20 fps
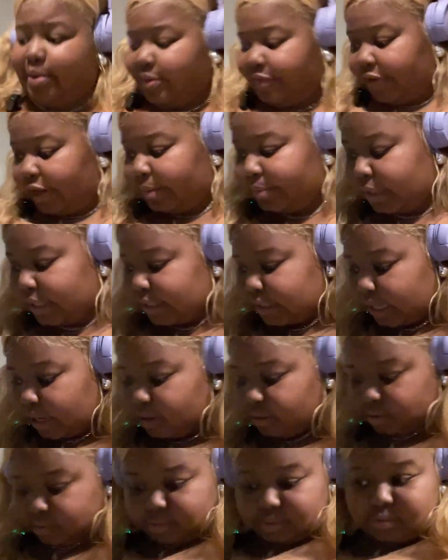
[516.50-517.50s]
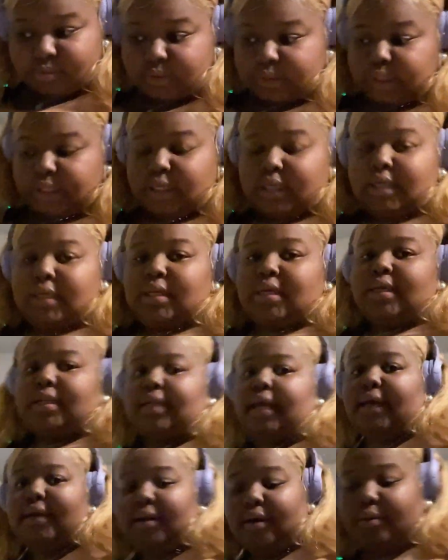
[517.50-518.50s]
out with family, so
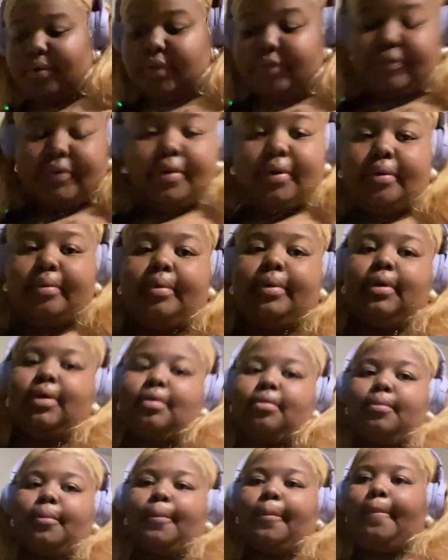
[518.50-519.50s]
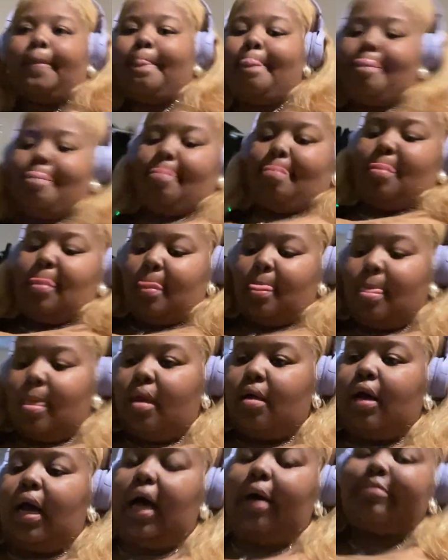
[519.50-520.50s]
they know what the fuck going on.
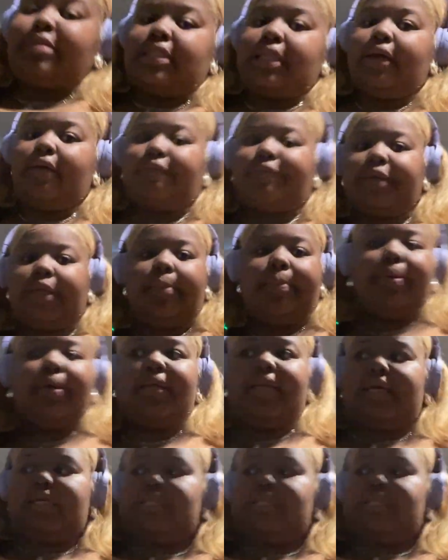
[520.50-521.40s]
I'm still finna put